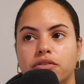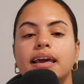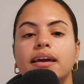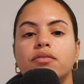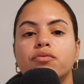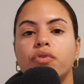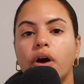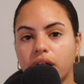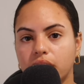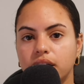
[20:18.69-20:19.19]

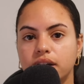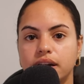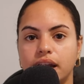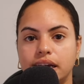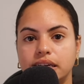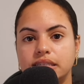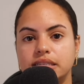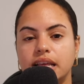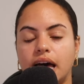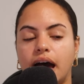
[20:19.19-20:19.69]
They
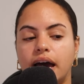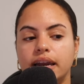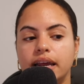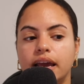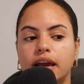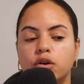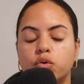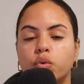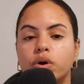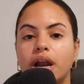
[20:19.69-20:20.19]
recognize that.
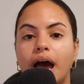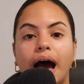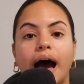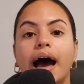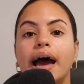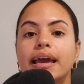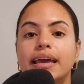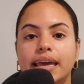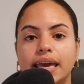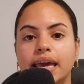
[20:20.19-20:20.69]
And when
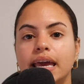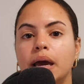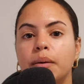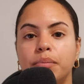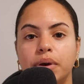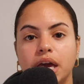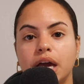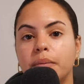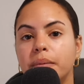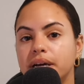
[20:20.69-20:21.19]
I
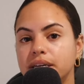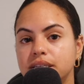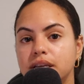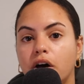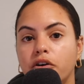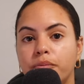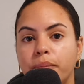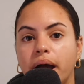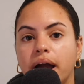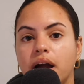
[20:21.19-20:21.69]
can't pick
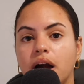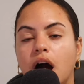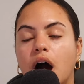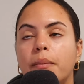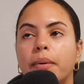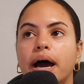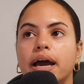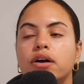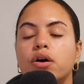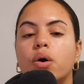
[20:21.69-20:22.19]
myself back
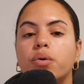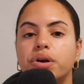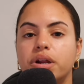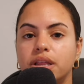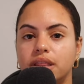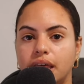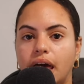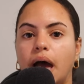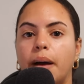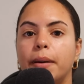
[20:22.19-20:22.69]
up, I go
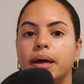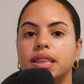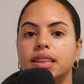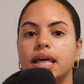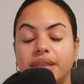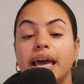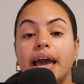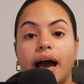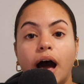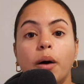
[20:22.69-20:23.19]
to them
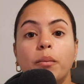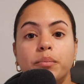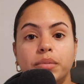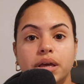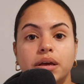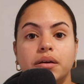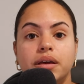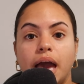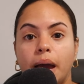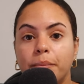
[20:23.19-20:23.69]
and they help
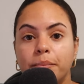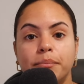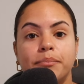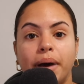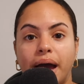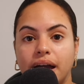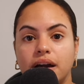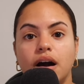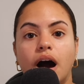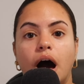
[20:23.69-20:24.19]
me get
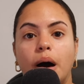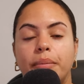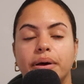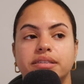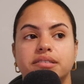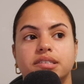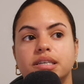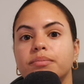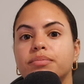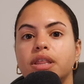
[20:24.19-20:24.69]
back up.
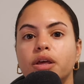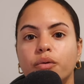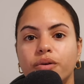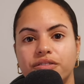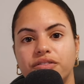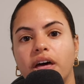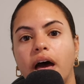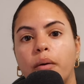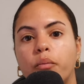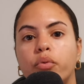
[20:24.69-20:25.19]
And same thing
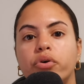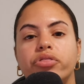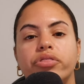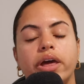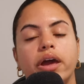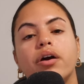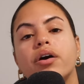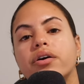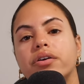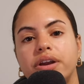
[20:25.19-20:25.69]
with them. When
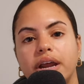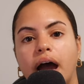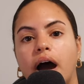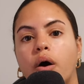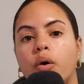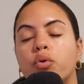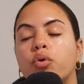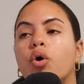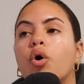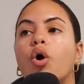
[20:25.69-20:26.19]
they are
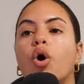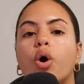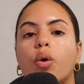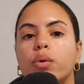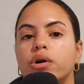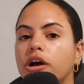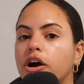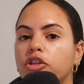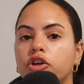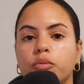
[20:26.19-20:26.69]
down,
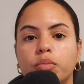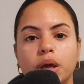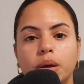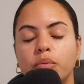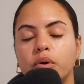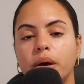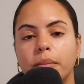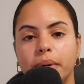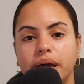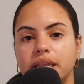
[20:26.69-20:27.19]
or when other
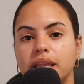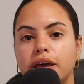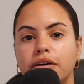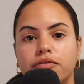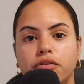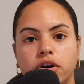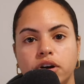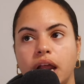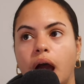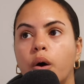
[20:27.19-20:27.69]
people in my
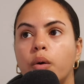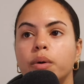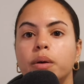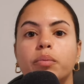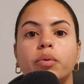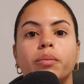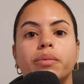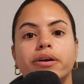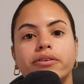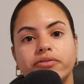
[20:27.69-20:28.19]
life are down, when
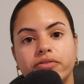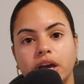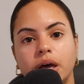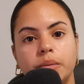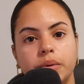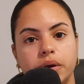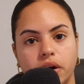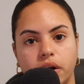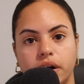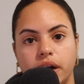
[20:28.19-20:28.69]
people in my
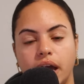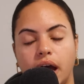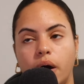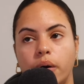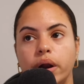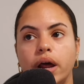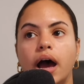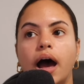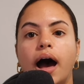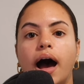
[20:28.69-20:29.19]
family are
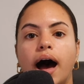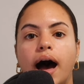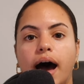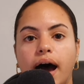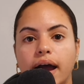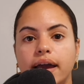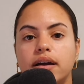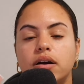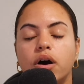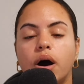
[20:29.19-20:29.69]
down,
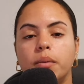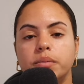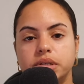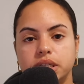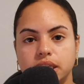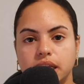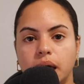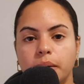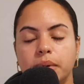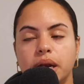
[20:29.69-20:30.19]
I come
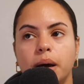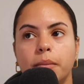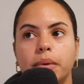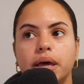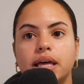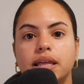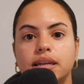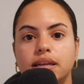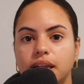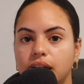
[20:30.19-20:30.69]
to them and I'm
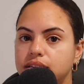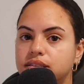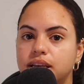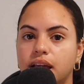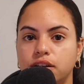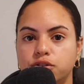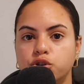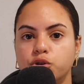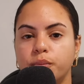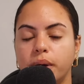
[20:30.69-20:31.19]
like, let's
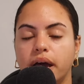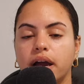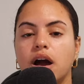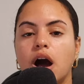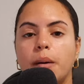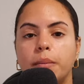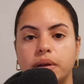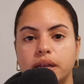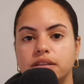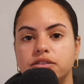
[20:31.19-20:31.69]
get you back
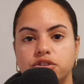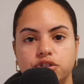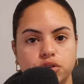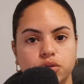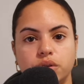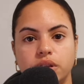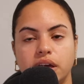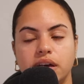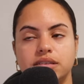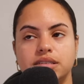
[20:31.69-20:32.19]
up. Let's
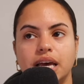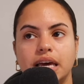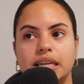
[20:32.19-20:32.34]
do this.